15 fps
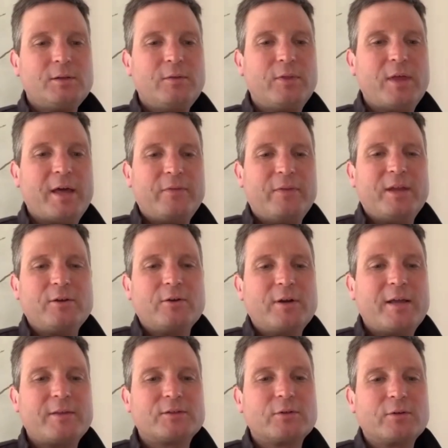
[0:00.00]
that you're
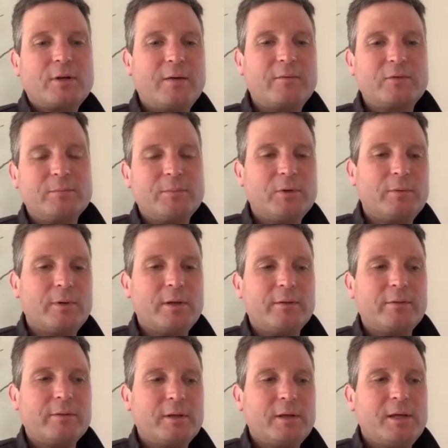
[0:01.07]
not so comfortable with.
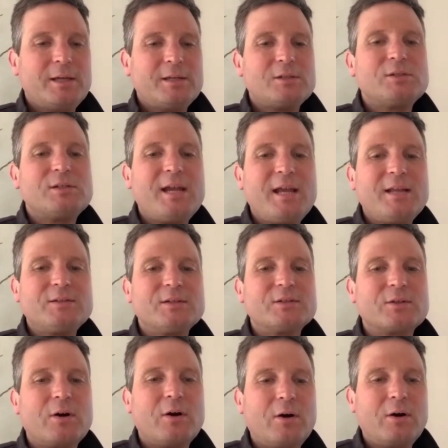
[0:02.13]

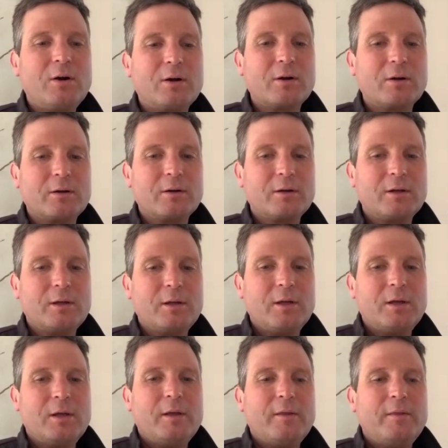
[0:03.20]
Chances are
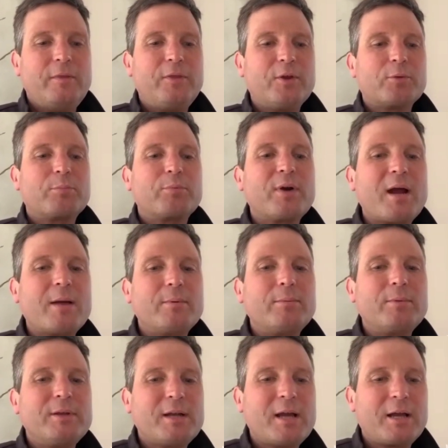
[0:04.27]
they're
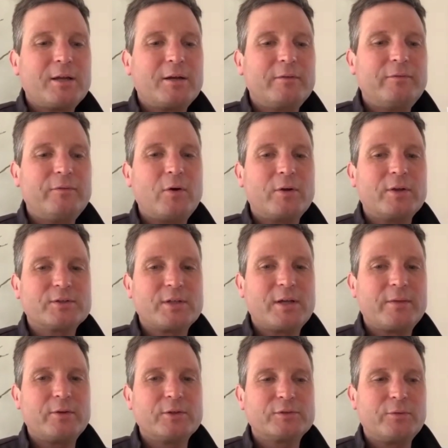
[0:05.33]
probably not going to focus
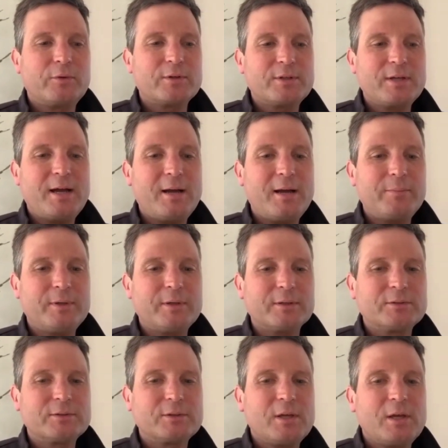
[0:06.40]
on those 4
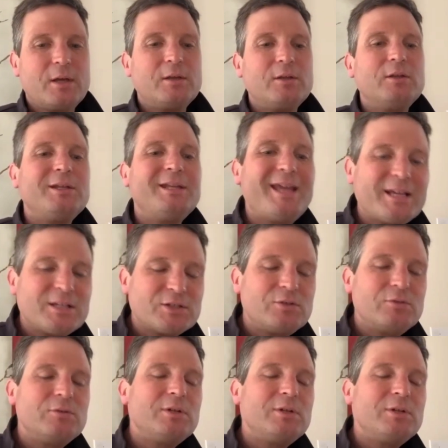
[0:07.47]
topics. Yes, you